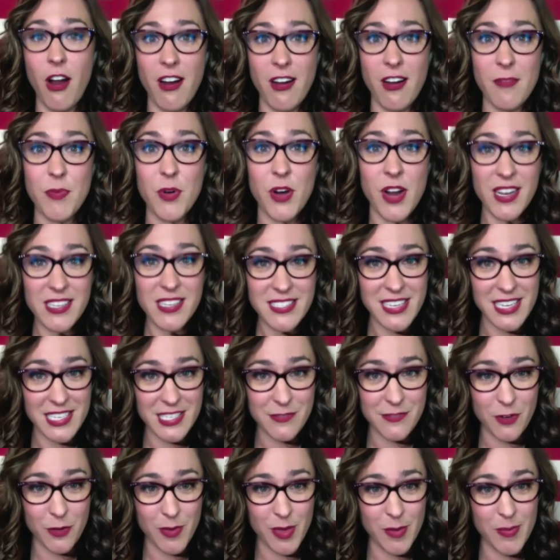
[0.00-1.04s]
hard
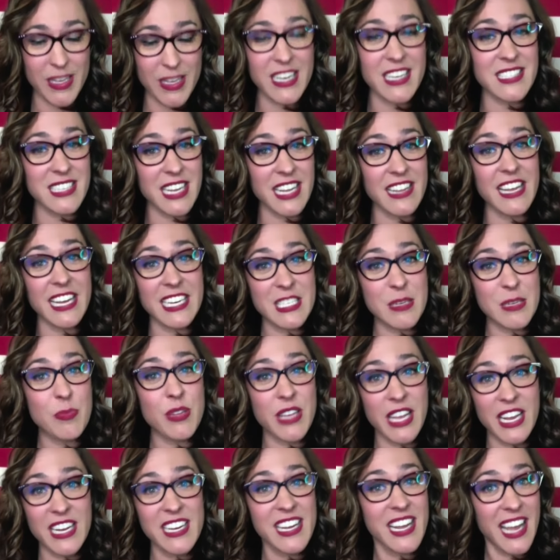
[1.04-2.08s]
process for me because I like
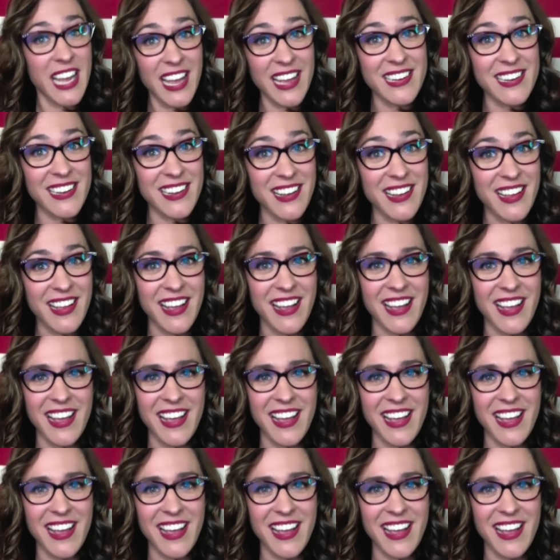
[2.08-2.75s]
to plan ahead.